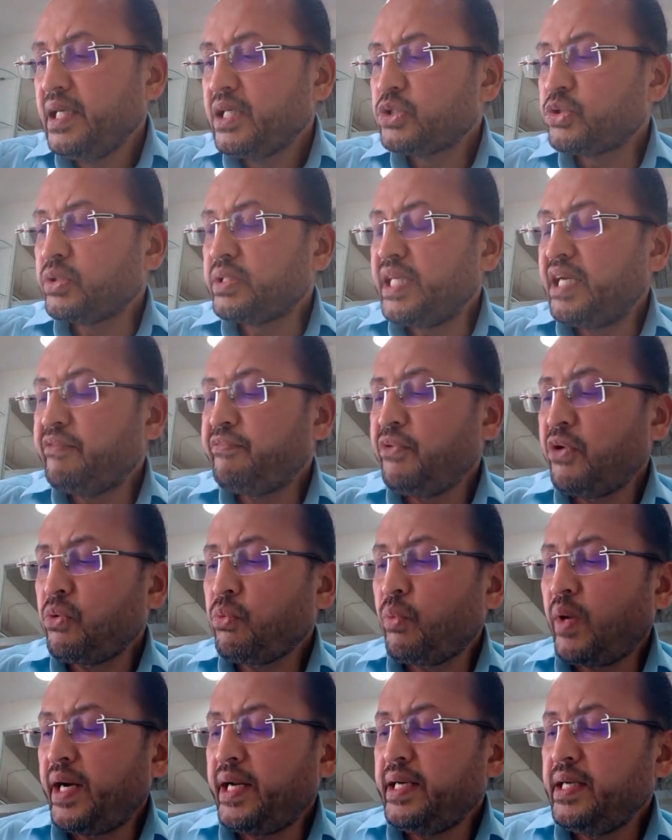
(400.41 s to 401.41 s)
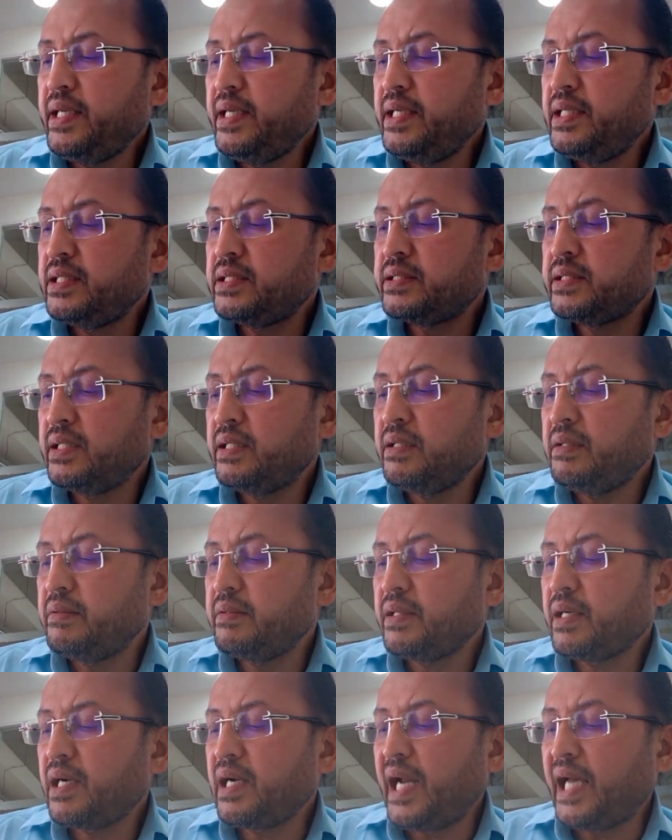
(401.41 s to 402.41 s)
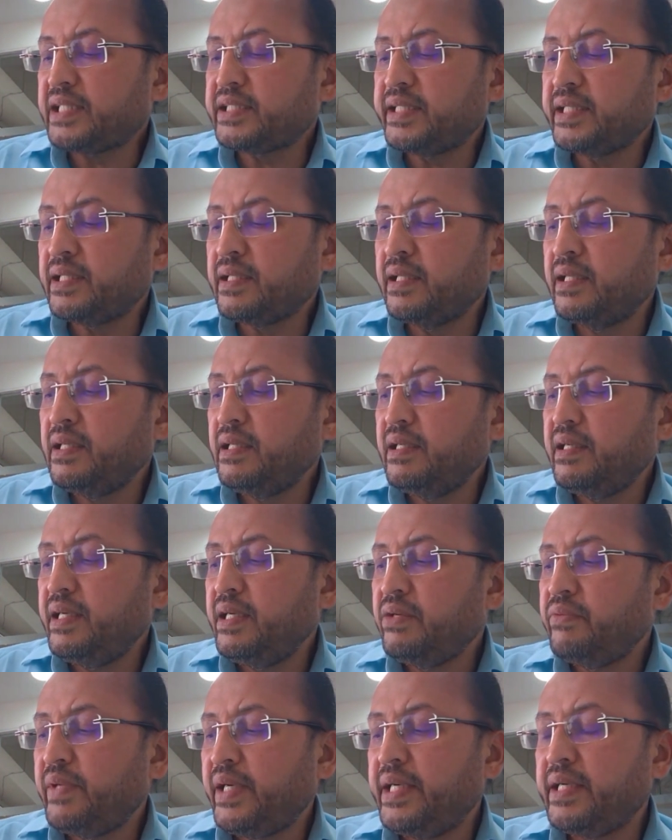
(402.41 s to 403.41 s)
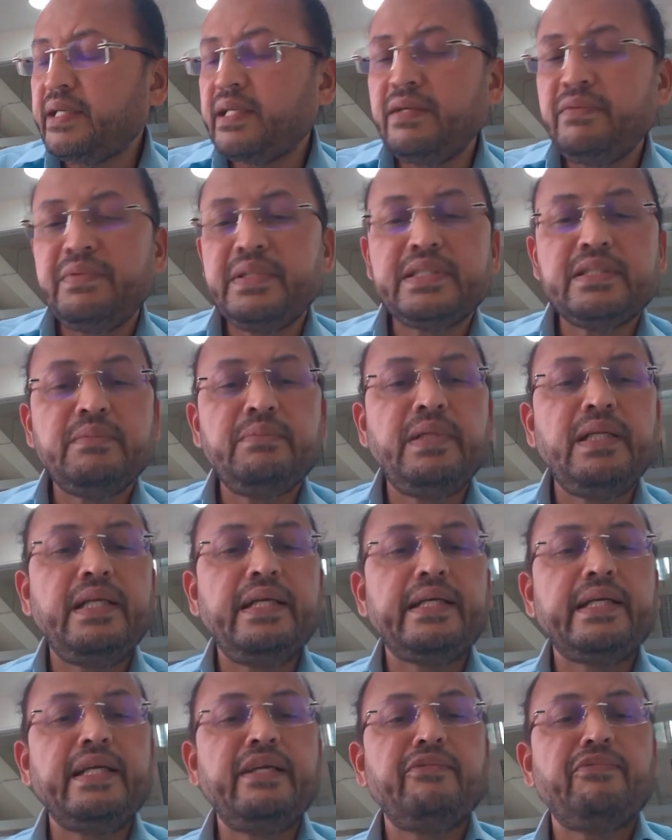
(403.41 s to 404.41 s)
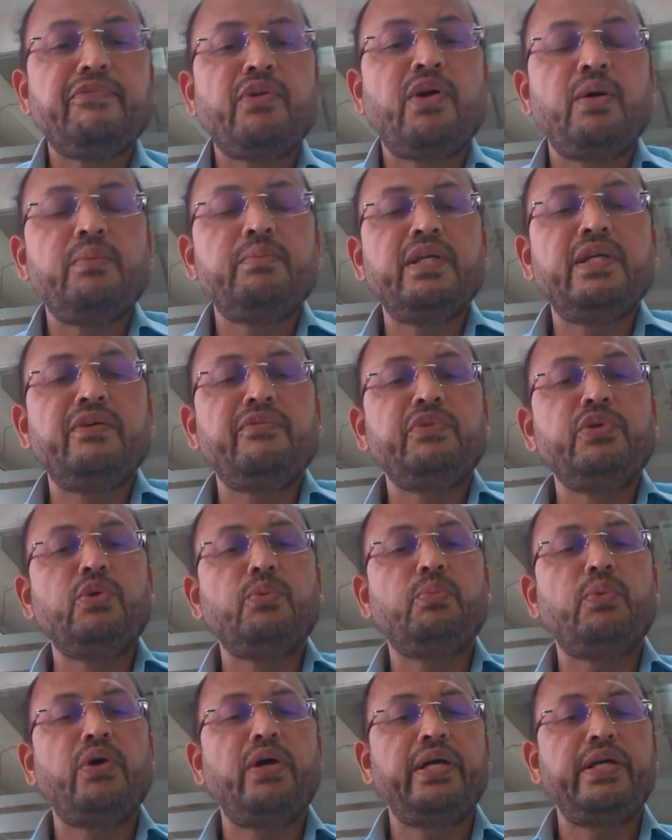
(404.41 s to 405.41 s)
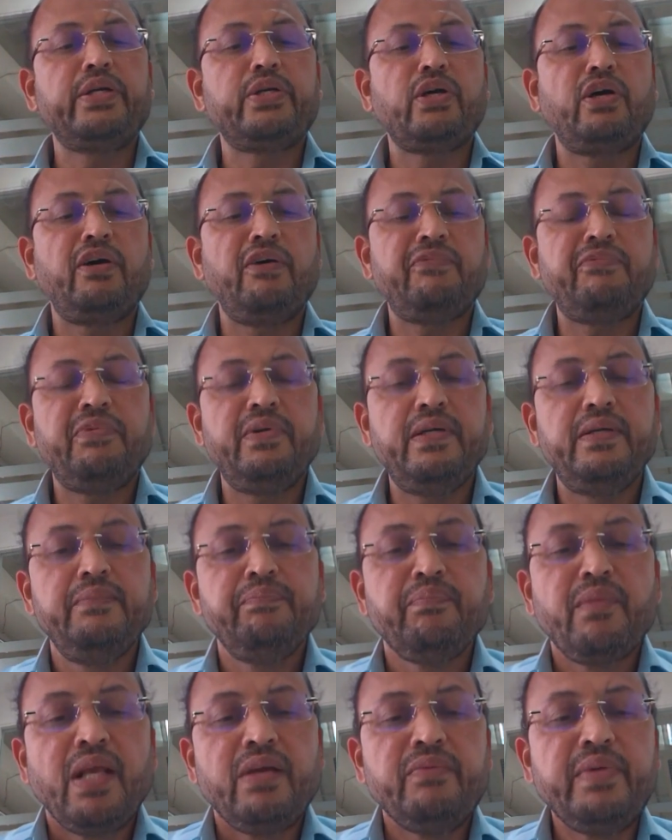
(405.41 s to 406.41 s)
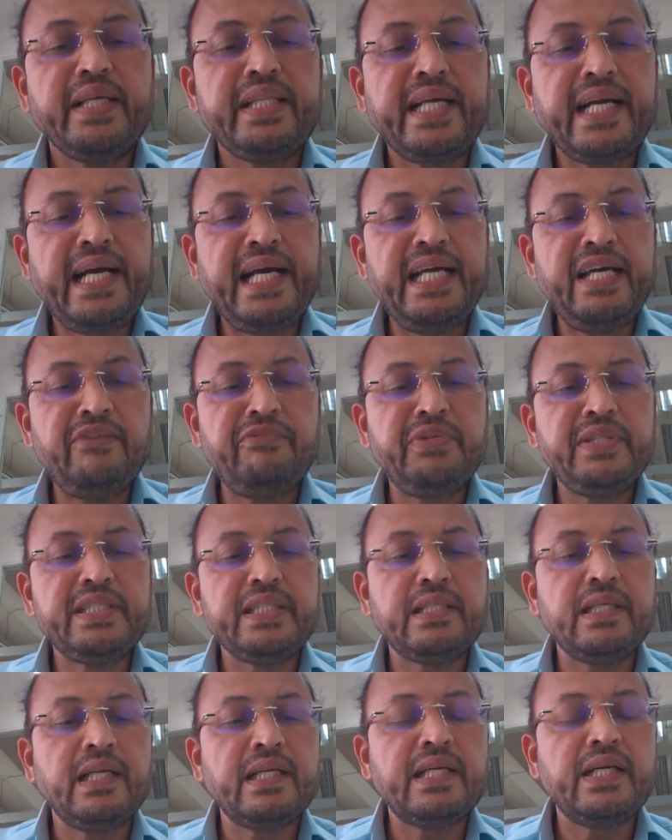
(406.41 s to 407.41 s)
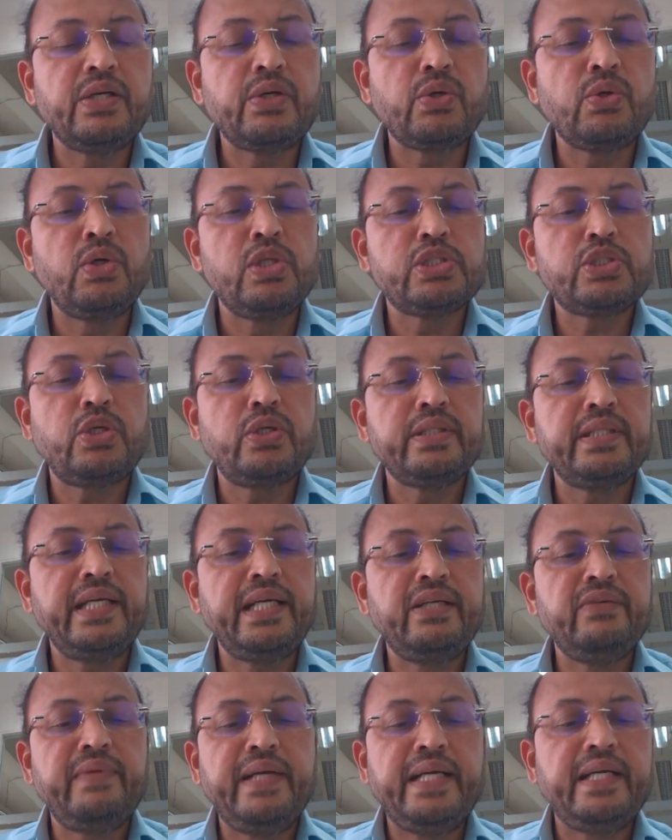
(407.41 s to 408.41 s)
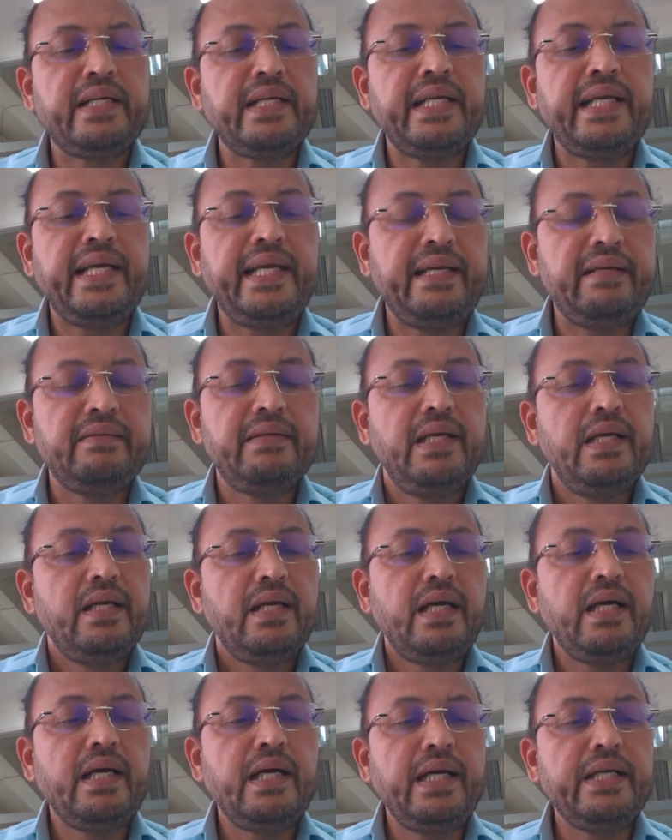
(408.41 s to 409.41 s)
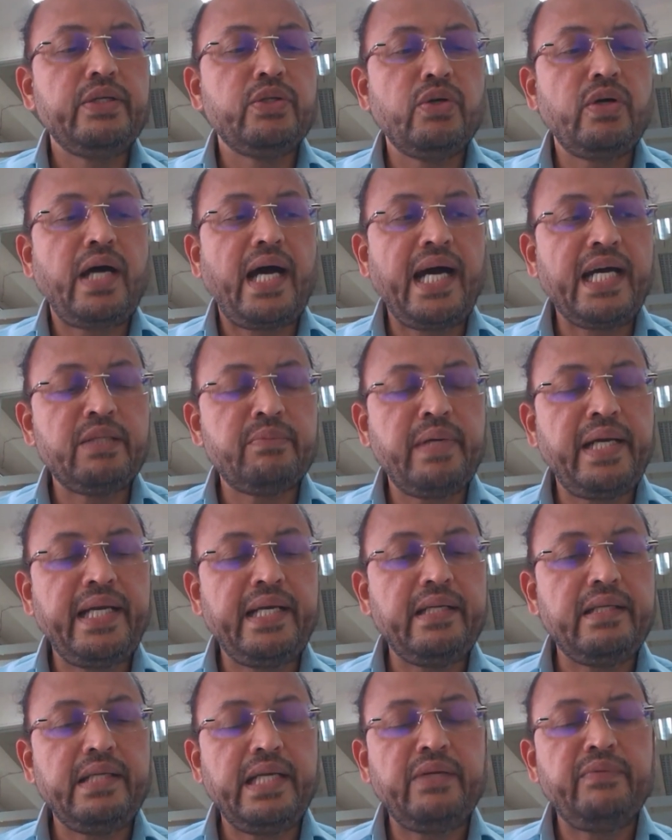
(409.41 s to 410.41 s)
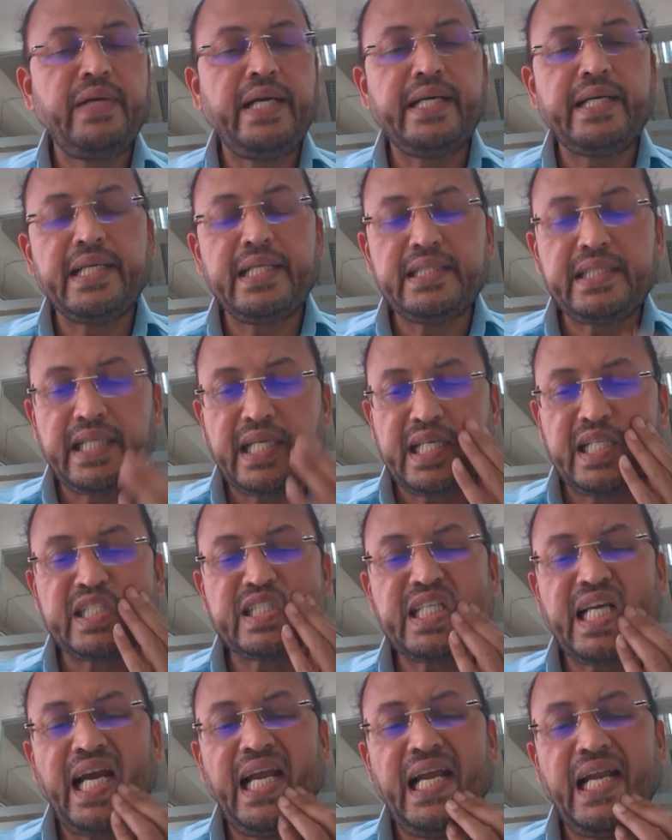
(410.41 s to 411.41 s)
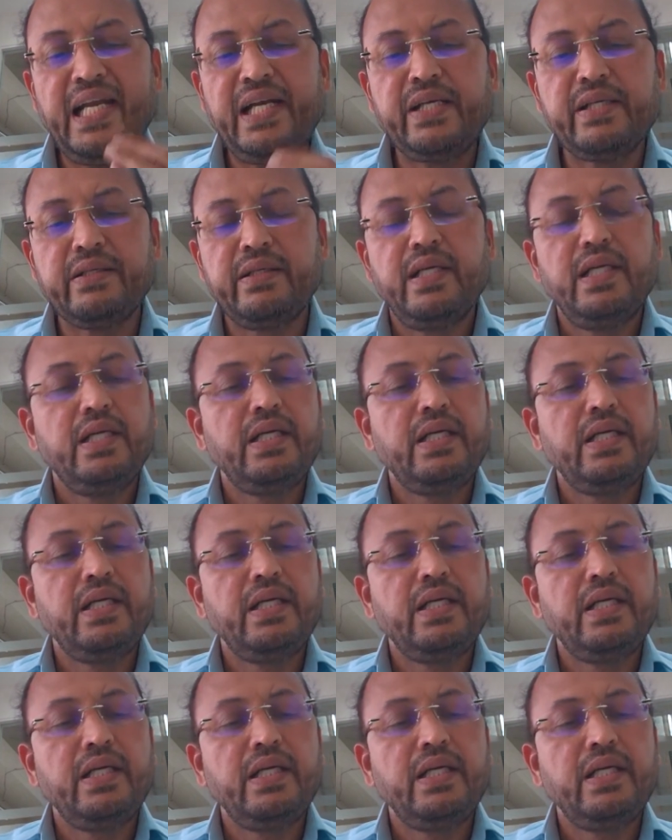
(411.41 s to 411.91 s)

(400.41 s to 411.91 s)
So therefore, one is a classical inventory visibility from the viewpoint of whether I have physical controls on the inventory. Are my inventories reconciled?